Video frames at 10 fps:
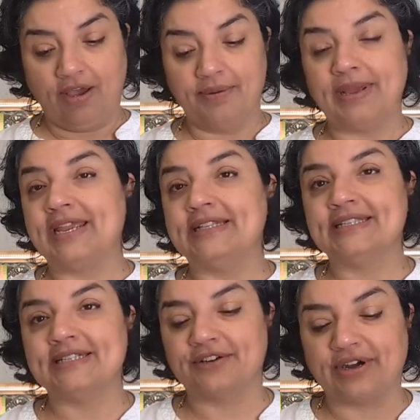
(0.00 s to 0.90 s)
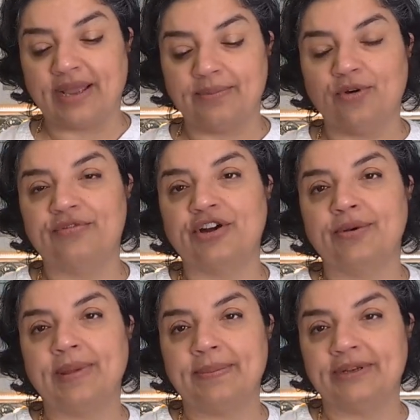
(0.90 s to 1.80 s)
on my Instagram over
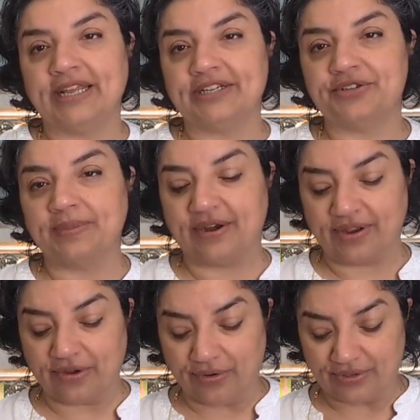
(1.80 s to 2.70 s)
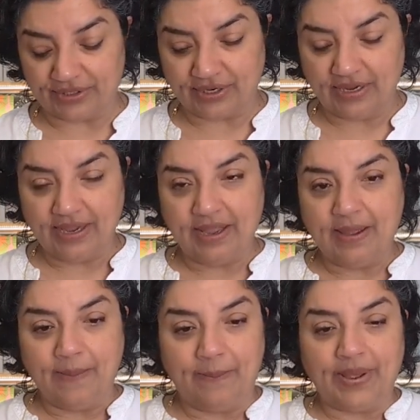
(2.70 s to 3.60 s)
on Maple and Marigold.
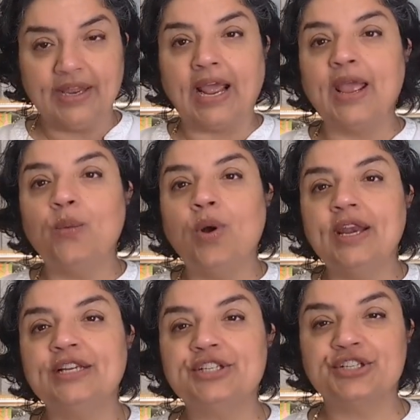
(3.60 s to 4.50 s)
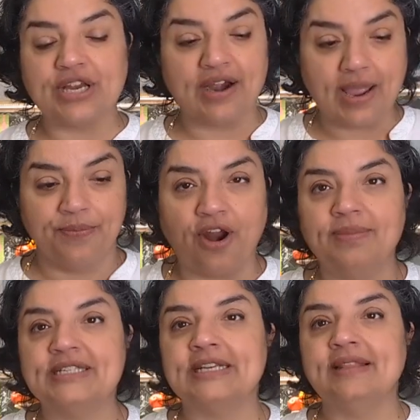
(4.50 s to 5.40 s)
But I wanted to share, I
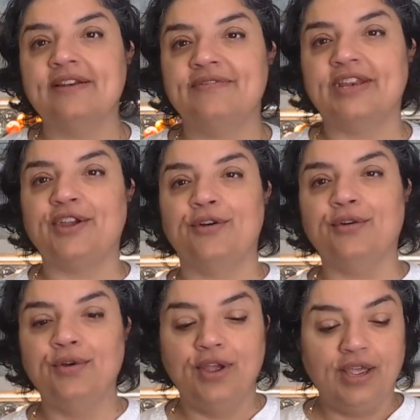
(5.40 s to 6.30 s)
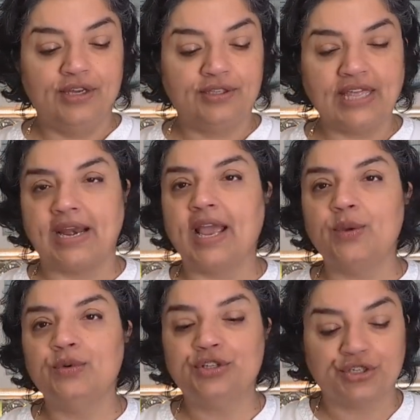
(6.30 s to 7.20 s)
promised in that video that I
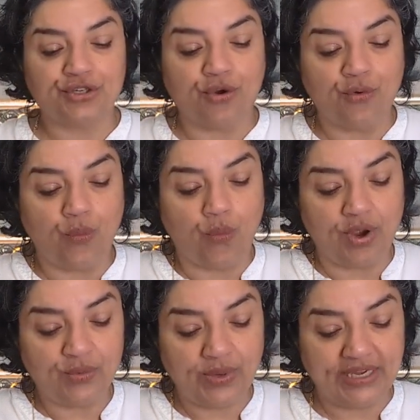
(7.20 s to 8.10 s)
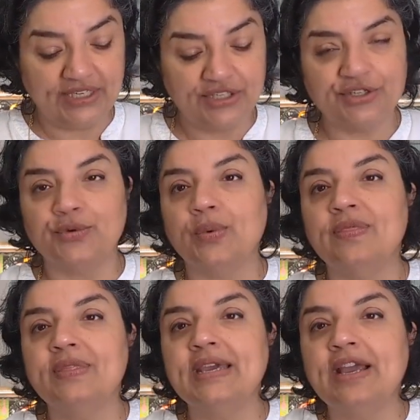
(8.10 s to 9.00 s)
would show what we can do
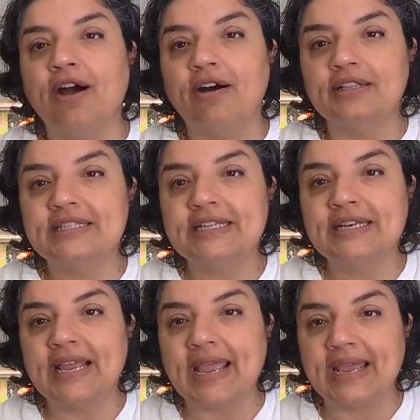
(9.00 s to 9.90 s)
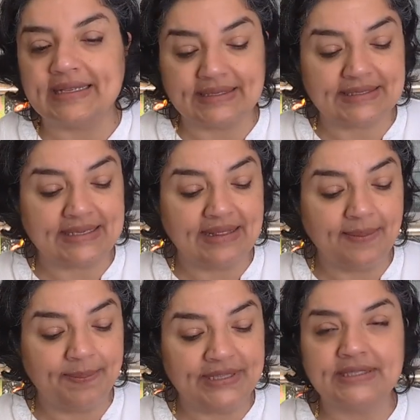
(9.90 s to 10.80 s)
with the odds and ends and the
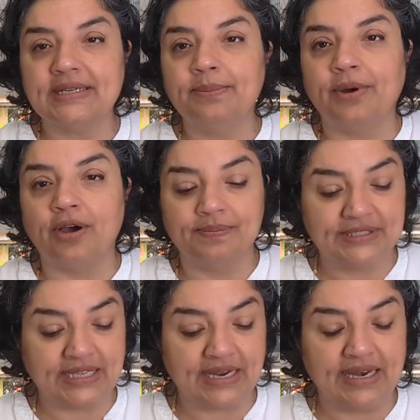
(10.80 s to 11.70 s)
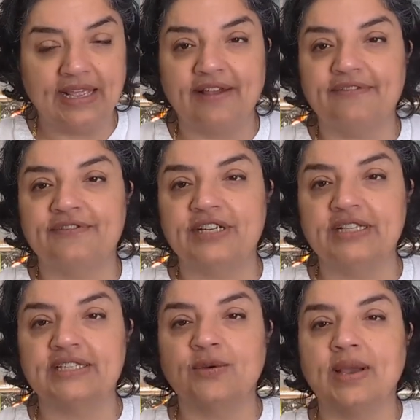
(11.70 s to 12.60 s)
bits and bobs that are left.
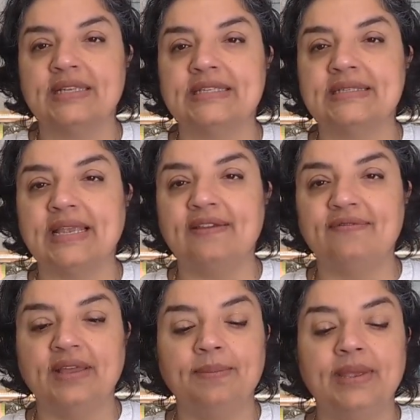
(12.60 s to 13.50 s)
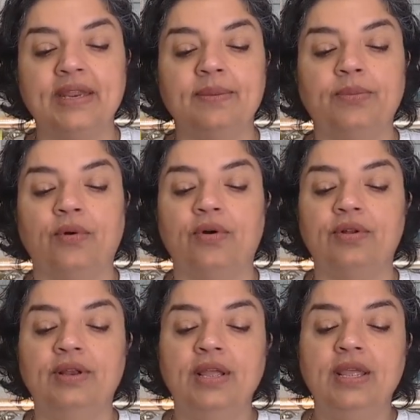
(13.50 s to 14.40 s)
And so I saved them in a
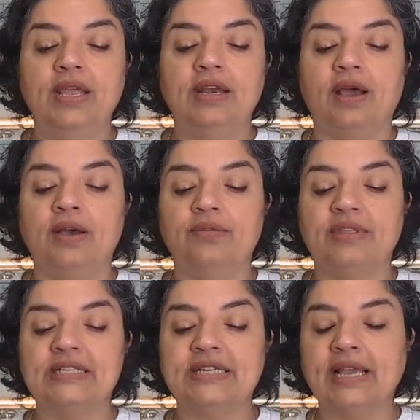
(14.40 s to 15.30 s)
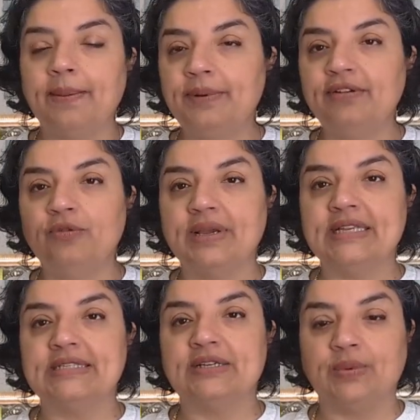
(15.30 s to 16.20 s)
bowl. Now there's a couple of
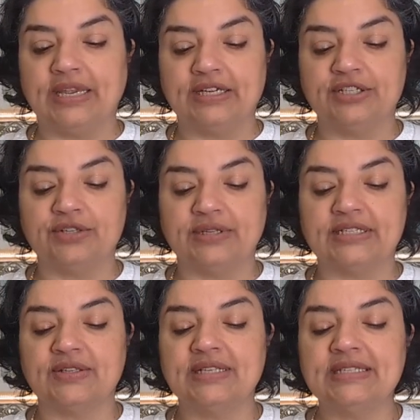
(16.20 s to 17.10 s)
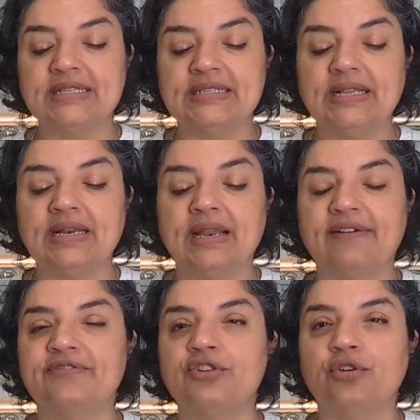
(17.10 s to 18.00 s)
ways that we can do this. So this is the
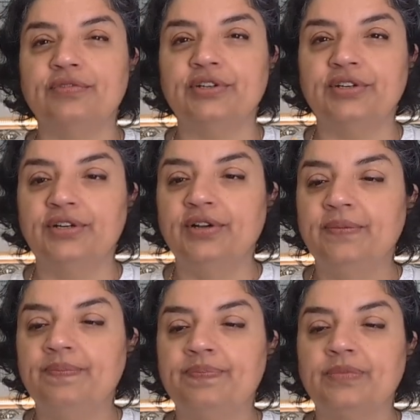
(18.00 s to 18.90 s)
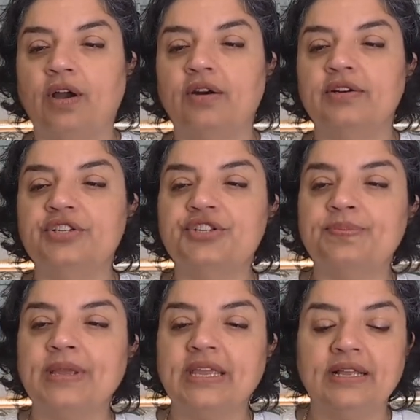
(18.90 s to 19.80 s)
leftover orange
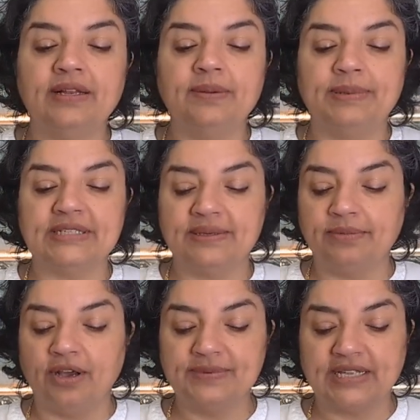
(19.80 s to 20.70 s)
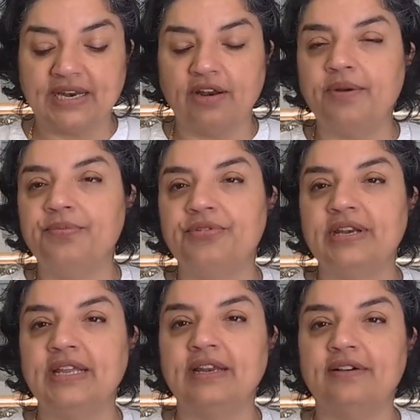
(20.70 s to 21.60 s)
peel, bits and bobs that are not
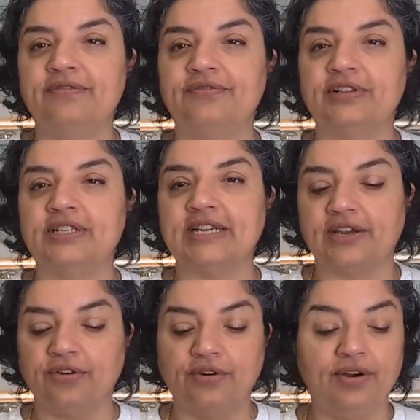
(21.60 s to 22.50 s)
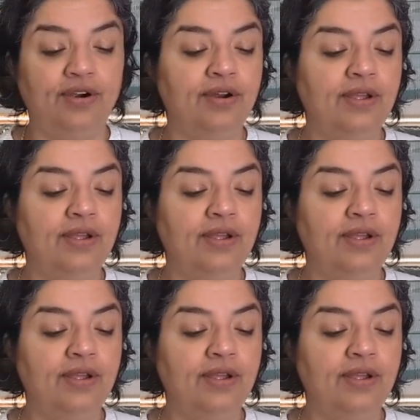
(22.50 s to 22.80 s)
pretty enough for the decor,